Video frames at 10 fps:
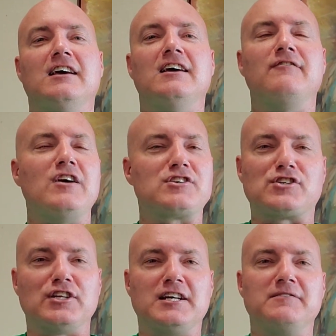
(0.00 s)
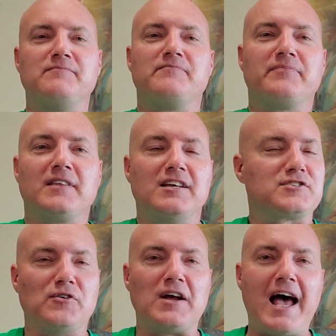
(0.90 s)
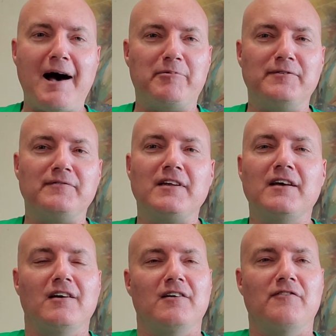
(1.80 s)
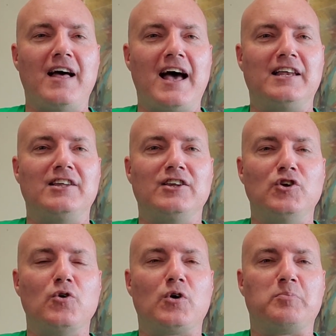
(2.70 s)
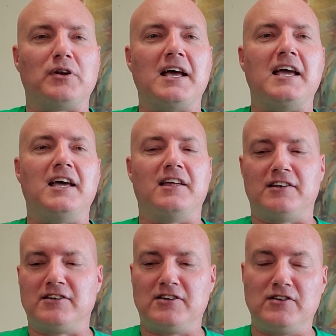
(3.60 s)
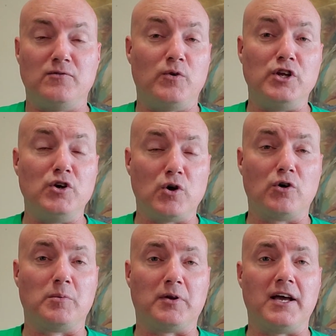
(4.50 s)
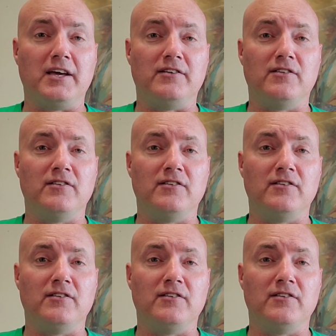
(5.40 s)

eventually it's going to happen that you are playing, when you go to play the